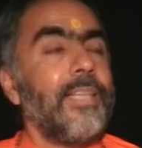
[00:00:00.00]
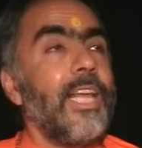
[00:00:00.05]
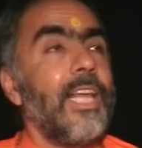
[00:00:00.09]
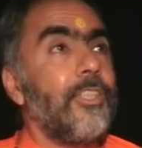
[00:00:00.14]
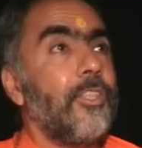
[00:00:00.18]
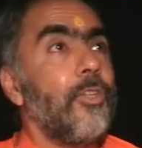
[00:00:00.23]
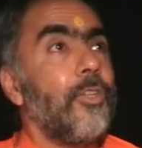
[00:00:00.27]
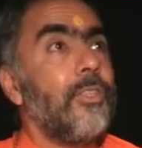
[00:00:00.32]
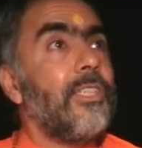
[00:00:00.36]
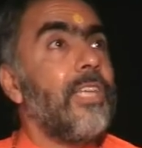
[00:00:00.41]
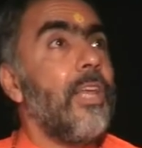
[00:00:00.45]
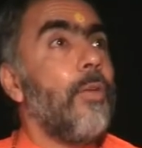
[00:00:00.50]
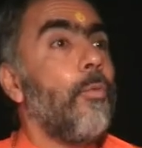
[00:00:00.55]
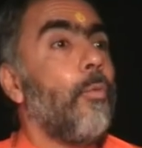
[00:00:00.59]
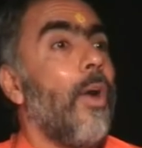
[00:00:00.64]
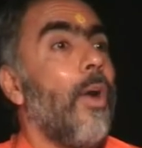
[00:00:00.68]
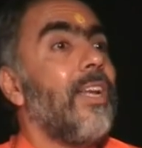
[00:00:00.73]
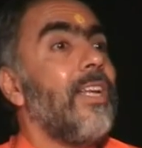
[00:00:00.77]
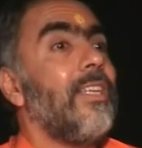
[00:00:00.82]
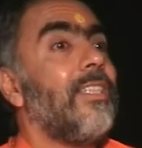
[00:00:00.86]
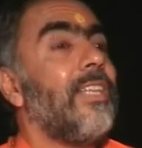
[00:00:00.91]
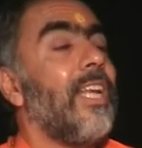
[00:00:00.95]
Thus you see,
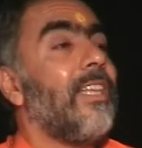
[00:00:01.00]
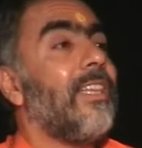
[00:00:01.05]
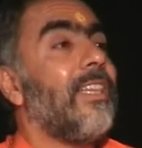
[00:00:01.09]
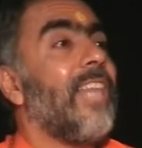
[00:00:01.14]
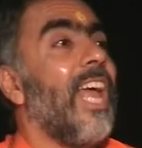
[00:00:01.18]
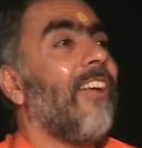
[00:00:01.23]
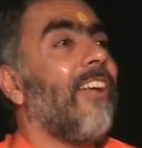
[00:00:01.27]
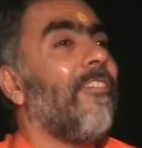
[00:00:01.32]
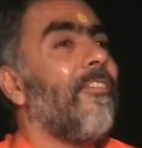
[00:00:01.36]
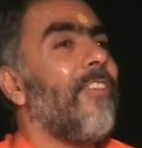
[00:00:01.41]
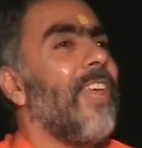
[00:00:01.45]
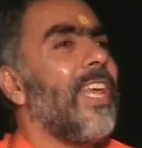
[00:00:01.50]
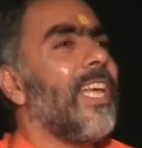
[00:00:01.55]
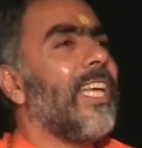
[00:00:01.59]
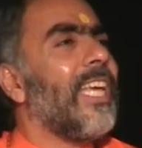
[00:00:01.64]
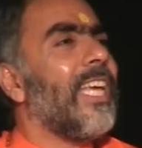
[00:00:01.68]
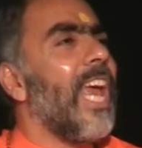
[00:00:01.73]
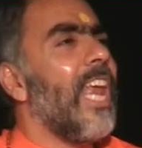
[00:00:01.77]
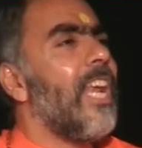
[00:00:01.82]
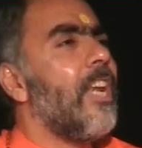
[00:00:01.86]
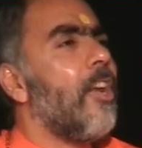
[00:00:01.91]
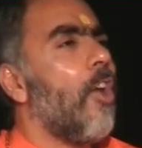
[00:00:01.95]
what is it that we
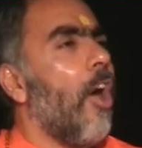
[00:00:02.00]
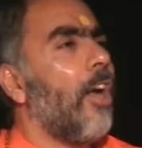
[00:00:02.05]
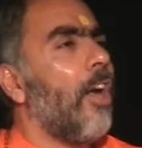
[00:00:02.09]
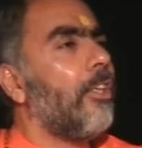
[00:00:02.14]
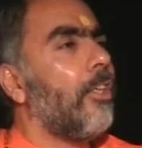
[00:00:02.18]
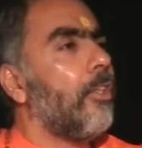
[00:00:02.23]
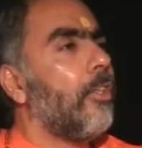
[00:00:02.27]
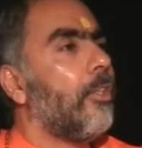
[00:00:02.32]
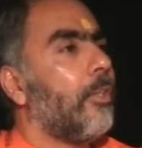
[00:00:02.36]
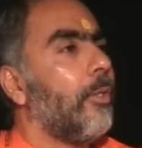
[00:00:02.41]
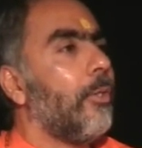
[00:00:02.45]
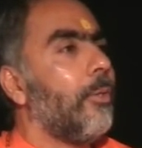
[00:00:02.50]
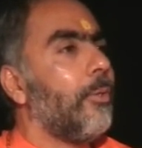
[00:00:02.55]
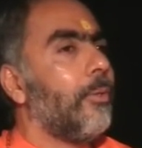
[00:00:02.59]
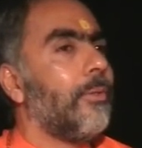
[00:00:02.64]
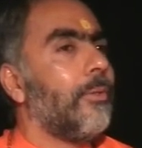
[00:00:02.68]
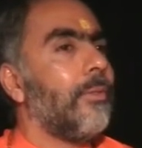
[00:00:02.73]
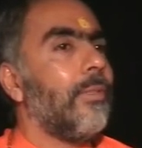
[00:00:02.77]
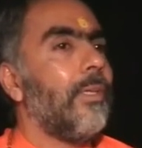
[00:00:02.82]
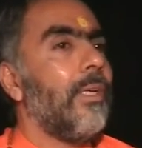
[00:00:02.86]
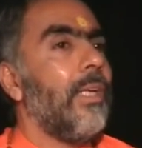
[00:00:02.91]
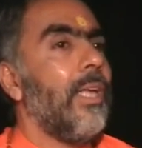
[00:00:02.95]
cannot do?
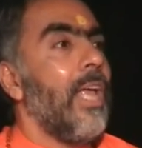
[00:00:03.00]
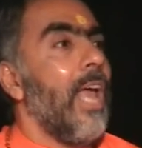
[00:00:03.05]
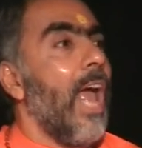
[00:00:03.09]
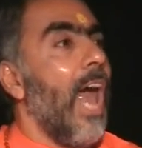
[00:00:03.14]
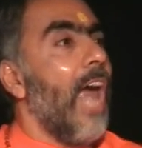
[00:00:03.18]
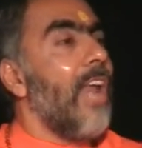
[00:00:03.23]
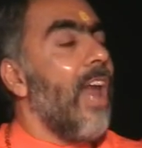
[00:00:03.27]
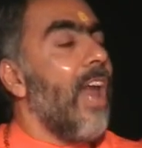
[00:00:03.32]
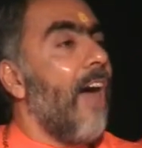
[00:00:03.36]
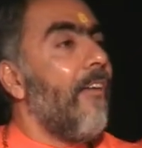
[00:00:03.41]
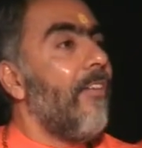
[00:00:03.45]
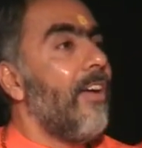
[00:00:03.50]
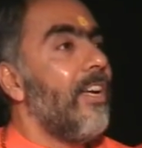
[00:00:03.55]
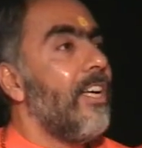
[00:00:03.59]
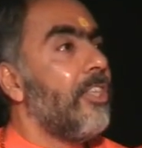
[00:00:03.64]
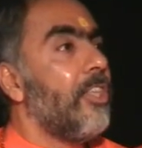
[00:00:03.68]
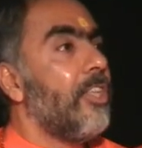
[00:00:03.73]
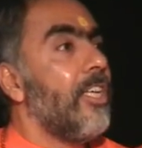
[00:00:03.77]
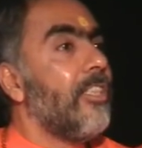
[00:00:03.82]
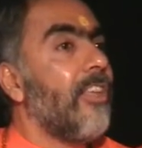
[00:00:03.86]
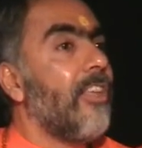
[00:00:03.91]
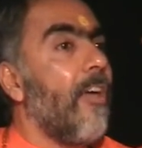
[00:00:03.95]
And our
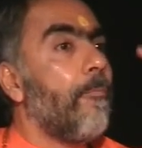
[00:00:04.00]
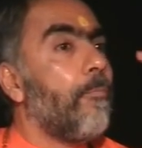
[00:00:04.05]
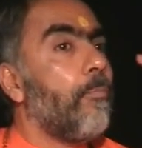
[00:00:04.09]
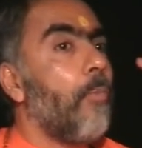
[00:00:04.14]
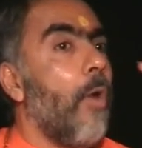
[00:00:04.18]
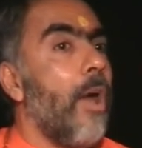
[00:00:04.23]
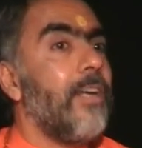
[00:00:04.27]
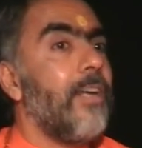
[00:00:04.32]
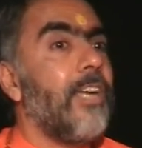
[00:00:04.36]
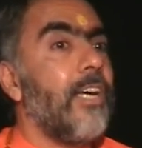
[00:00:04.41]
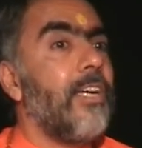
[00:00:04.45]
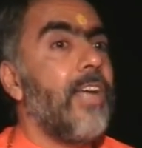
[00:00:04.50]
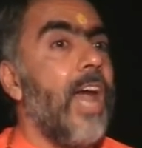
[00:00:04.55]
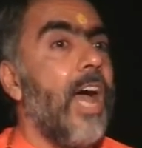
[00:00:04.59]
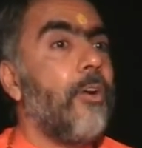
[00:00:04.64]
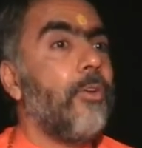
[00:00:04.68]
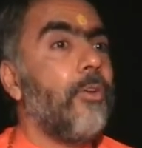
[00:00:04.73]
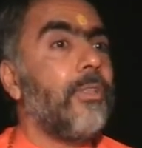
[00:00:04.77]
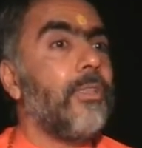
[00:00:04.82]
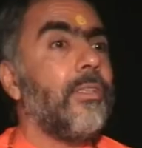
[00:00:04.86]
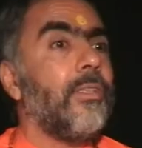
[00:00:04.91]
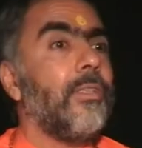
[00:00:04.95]
rishis have pointed
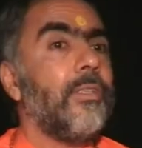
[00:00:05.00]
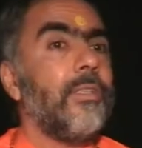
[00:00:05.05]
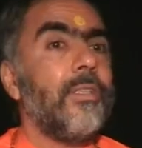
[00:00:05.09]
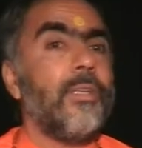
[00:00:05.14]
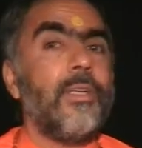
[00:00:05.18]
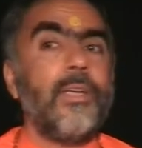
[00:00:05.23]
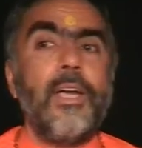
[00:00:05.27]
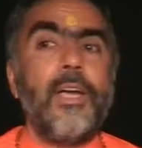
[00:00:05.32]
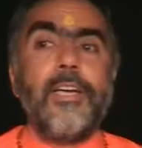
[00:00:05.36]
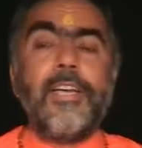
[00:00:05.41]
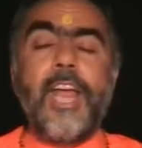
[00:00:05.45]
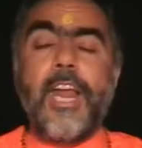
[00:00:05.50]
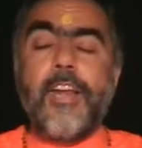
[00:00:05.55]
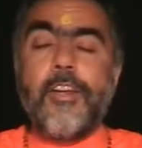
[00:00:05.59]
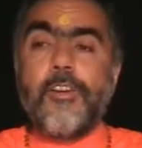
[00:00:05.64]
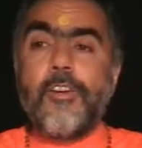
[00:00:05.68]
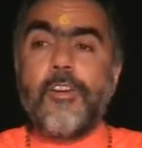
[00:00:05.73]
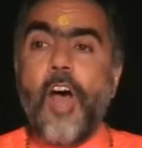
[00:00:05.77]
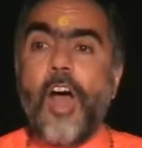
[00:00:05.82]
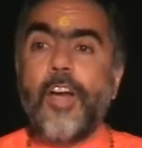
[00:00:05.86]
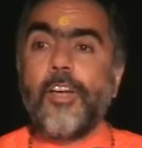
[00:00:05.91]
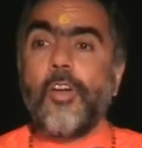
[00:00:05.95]
out that
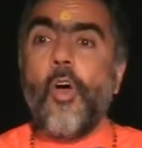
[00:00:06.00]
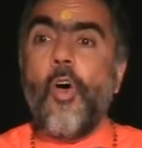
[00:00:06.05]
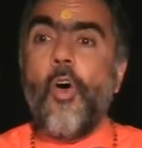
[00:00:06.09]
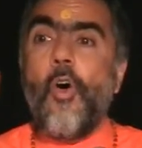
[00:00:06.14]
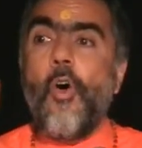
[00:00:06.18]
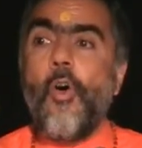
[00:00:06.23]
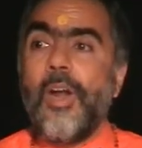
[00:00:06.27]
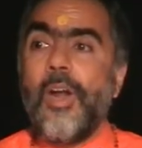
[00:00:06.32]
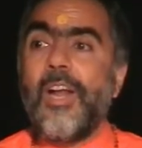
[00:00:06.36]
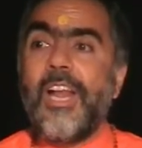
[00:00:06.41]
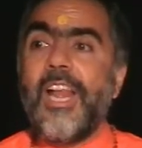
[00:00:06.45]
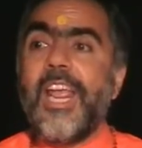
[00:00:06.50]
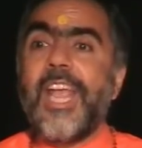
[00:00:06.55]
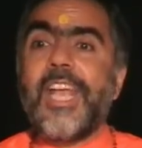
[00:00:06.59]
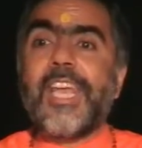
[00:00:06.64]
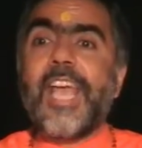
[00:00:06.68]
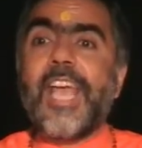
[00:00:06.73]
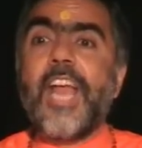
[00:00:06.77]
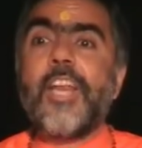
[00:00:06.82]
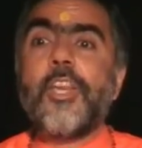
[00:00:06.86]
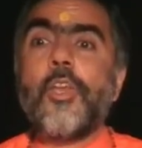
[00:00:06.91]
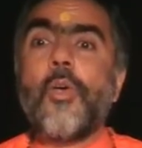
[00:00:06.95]
not only
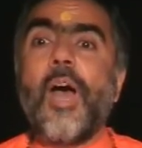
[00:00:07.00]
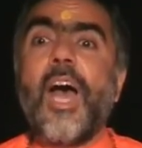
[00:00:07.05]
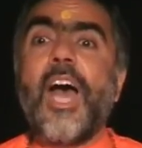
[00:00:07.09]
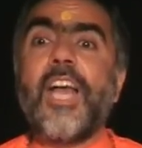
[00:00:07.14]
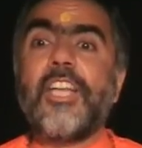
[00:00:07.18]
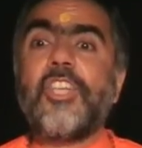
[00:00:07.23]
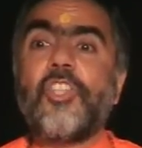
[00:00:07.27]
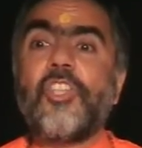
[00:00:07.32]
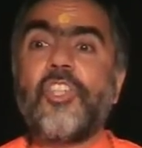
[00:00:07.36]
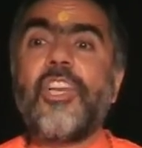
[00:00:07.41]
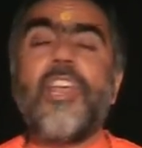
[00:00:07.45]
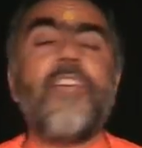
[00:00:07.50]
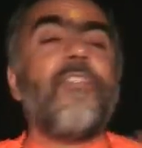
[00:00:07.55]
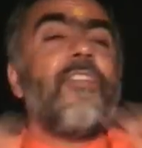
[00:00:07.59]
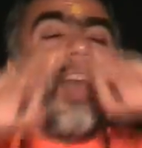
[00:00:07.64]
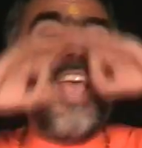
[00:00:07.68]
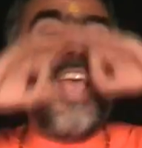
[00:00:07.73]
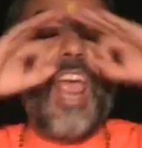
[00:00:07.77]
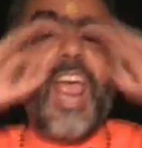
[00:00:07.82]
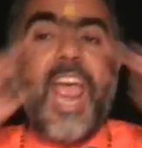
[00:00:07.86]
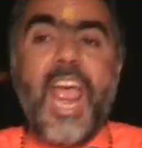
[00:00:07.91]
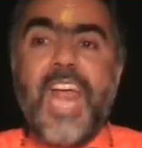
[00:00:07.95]
can you achieve
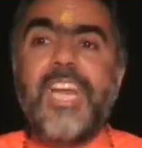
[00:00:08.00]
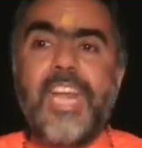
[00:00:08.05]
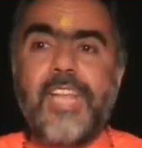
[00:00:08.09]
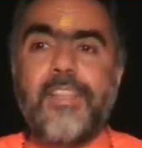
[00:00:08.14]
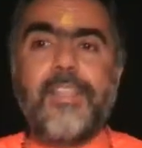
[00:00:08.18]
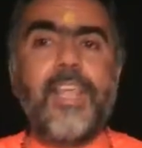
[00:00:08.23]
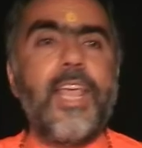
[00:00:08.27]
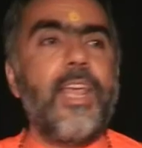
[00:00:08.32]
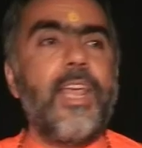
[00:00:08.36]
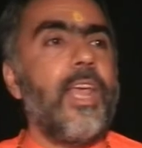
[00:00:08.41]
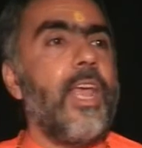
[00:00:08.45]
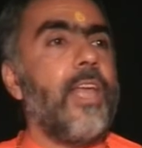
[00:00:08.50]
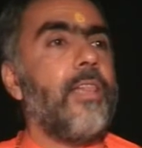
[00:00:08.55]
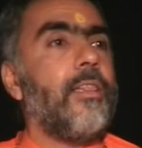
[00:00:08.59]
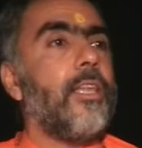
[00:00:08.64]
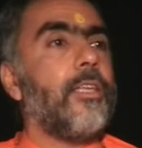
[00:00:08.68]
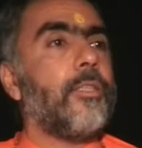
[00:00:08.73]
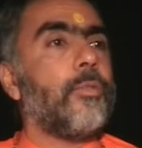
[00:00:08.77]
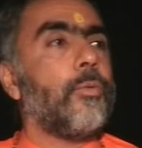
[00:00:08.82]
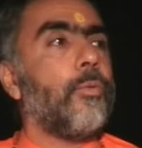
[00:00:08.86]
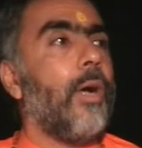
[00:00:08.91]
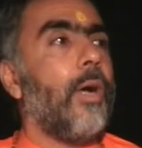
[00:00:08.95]
anything in
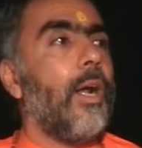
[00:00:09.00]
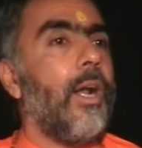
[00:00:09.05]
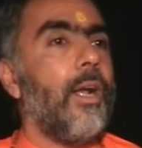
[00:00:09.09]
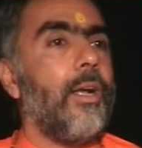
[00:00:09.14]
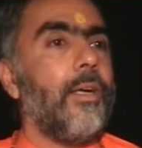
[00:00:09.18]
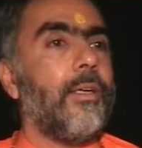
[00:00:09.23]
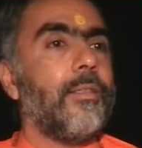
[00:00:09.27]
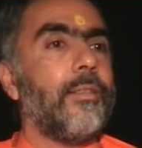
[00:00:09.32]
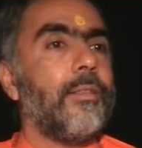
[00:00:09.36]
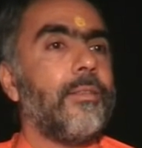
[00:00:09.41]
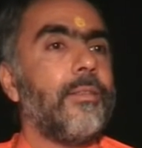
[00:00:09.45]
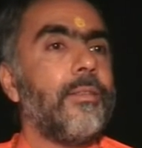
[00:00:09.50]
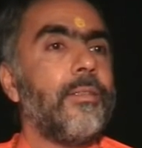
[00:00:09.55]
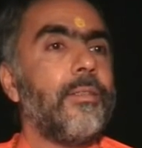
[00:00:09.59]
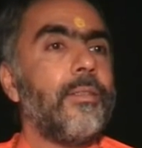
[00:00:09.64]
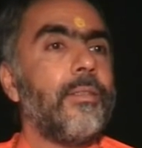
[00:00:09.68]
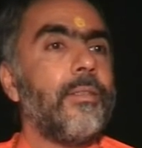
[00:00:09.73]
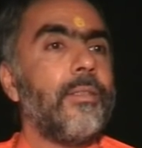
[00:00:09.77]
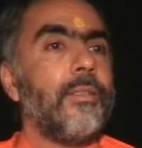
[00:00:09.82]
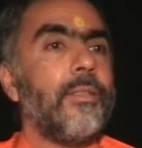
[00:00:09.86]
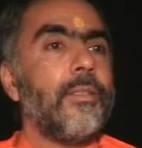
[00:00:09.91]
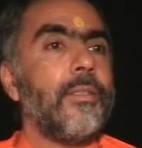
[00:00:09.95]
this world,
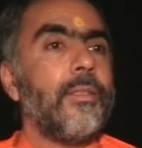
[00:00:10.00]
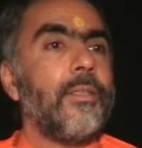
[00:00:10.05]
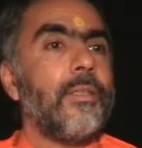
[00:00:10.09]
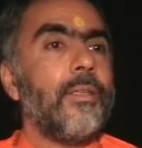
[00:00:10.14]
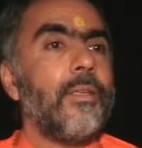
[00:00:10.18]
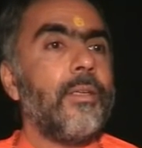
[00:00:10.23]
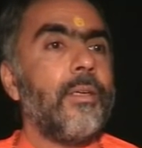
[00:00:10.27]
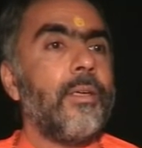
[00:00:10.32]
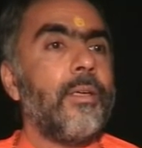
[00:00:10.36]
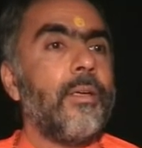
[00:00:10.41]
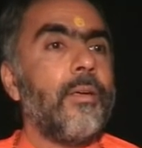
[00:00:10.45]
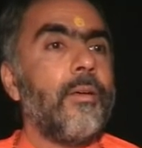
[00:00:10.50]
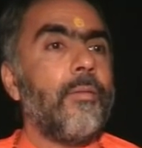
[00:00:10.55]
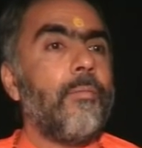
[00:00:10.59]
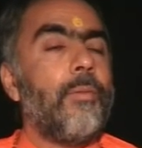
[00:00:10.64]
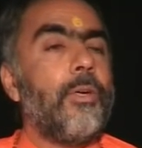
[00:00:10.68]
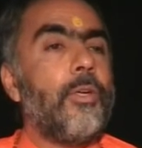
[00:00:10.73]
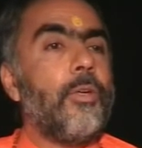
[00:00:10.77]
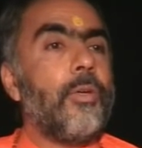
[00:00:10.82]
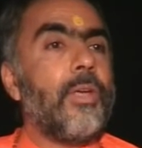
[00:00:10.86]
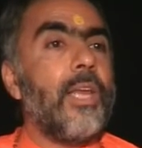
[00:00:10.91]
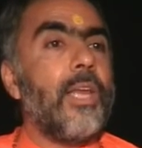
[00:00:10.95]

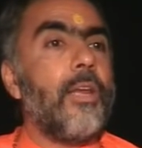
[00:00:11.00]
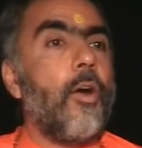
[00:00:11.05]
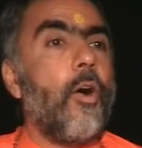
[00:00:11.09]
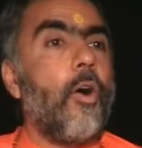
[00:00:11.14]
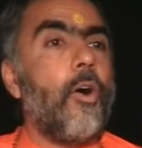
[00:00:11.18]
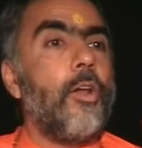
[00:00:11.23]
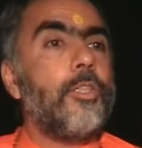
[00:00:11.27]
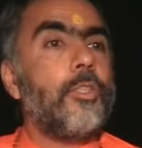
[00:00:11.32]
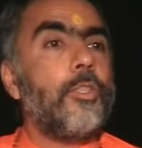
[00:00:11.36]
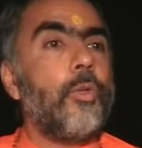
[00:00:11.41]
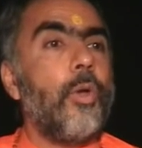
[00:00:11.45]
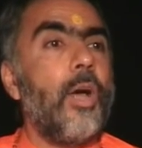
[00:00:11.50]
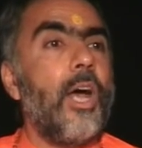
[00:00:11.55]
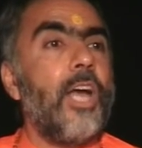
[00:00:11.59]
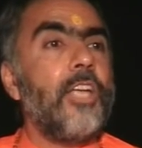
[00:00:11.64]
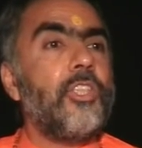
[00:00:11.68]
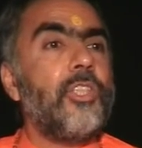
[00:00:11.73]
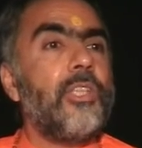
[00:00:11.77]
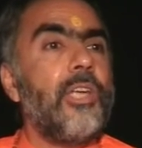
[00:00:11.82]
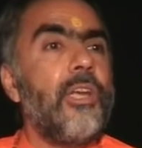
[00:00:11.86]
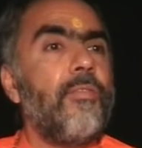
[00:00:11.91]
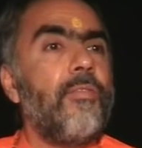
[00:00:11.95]
but you can also
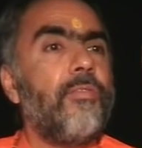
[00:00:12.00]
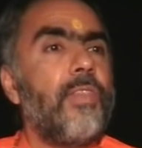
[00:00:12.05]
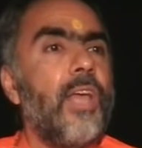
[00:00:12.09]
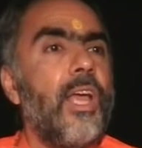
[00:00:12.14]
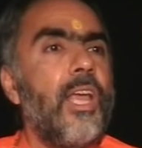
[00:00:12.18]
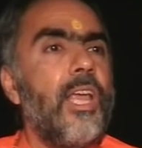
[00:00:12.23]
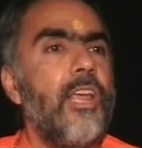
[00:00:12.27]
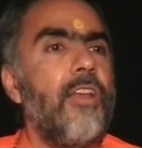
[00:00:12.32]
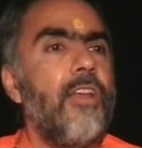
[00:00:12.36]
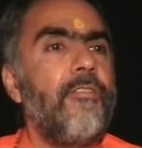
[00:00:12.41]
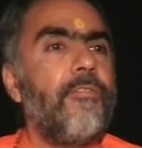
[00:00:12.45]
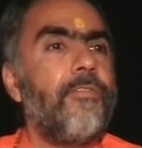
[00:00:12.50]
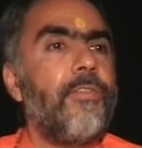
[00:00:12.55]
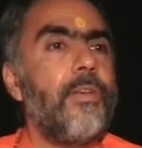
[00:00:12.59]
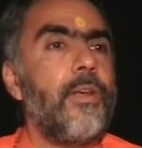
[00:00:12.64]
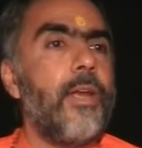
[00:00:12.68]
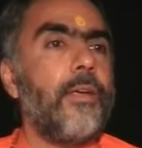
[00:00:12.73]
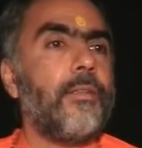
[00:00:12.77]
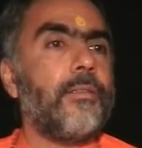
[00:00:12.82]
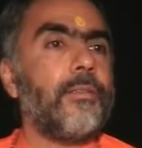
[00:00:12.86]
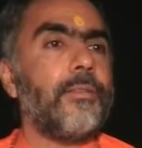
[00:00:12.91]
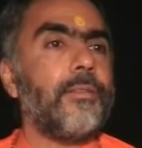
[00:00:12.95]
achieve the
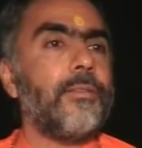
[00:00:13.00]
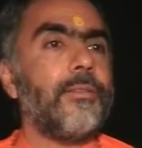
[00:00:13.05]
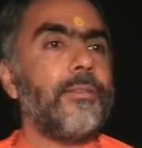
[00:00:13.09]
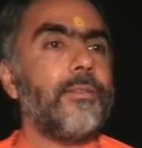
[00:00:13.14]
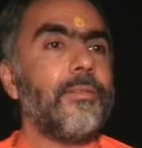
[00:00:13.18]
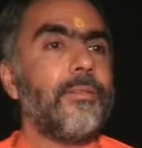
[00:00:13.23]
infinite.